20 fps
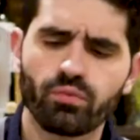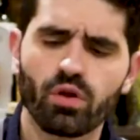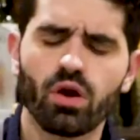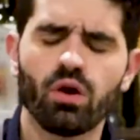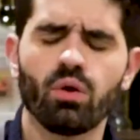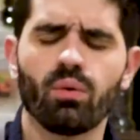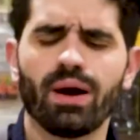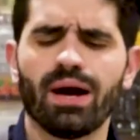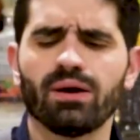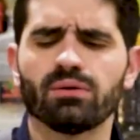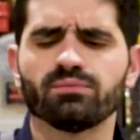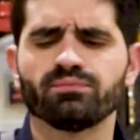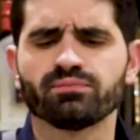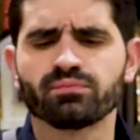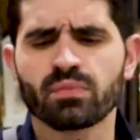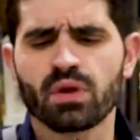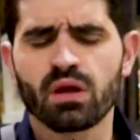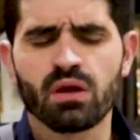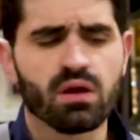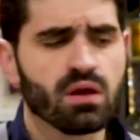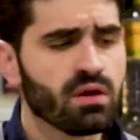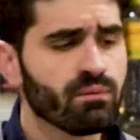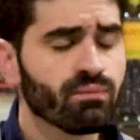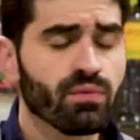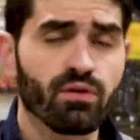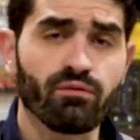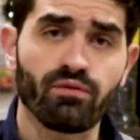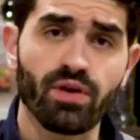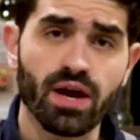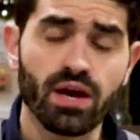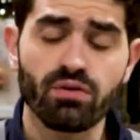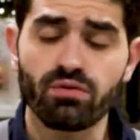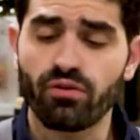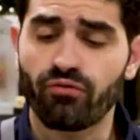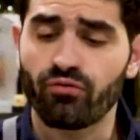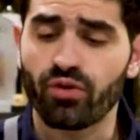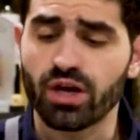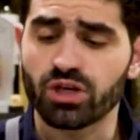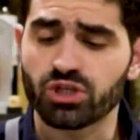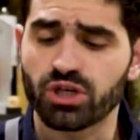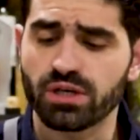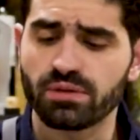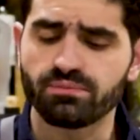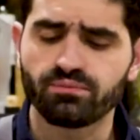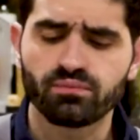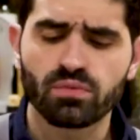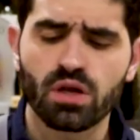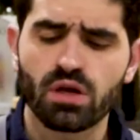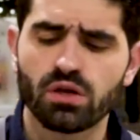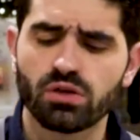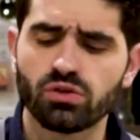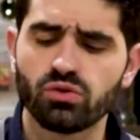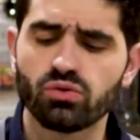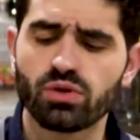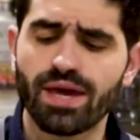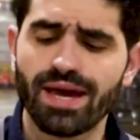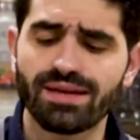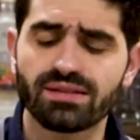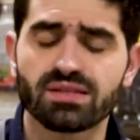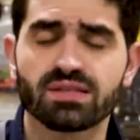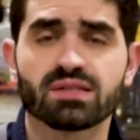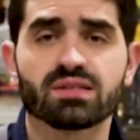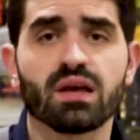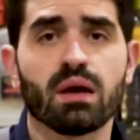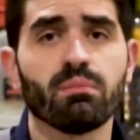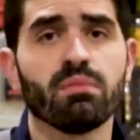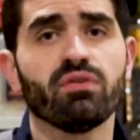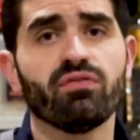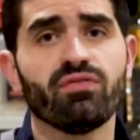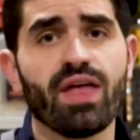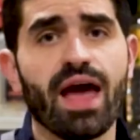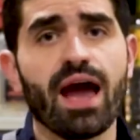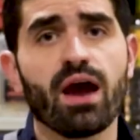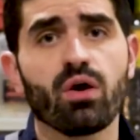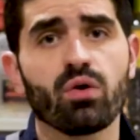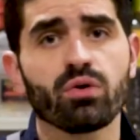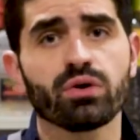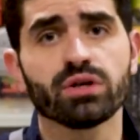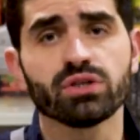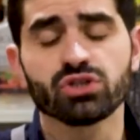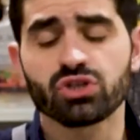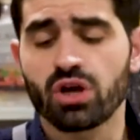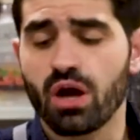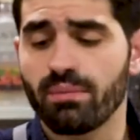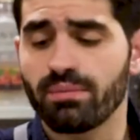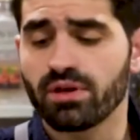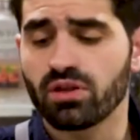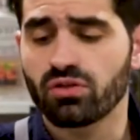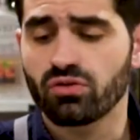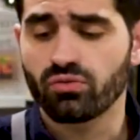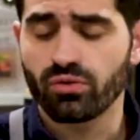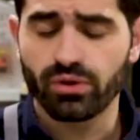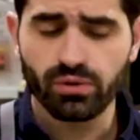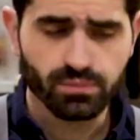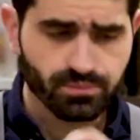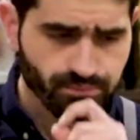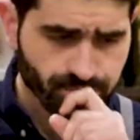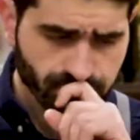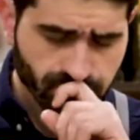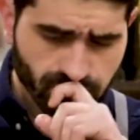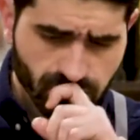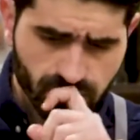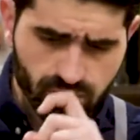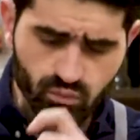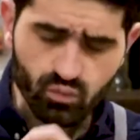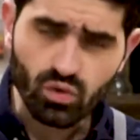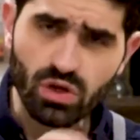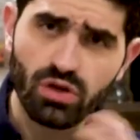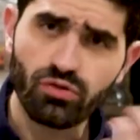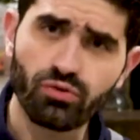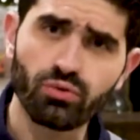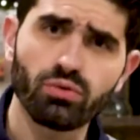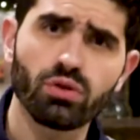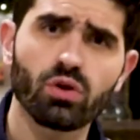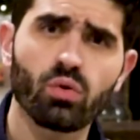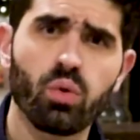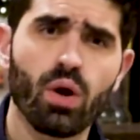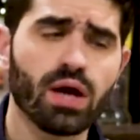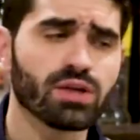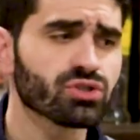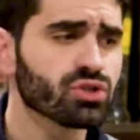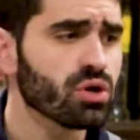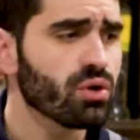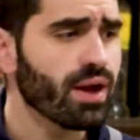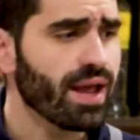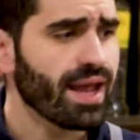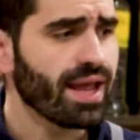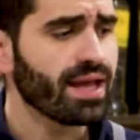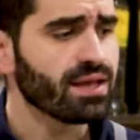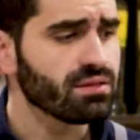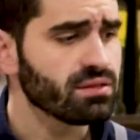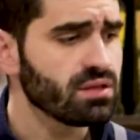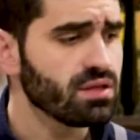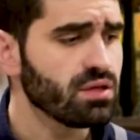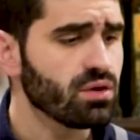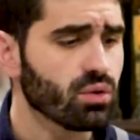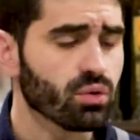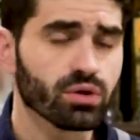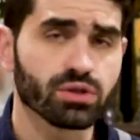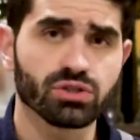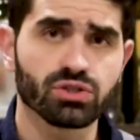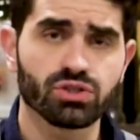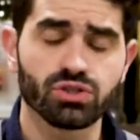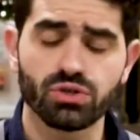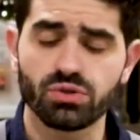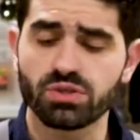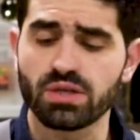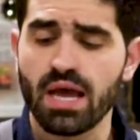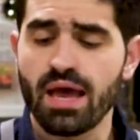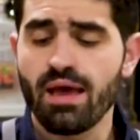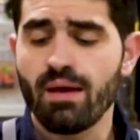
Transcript: Oh wow. Very refreshing. You get some of that orange coming through the Cointreau and the orange juice,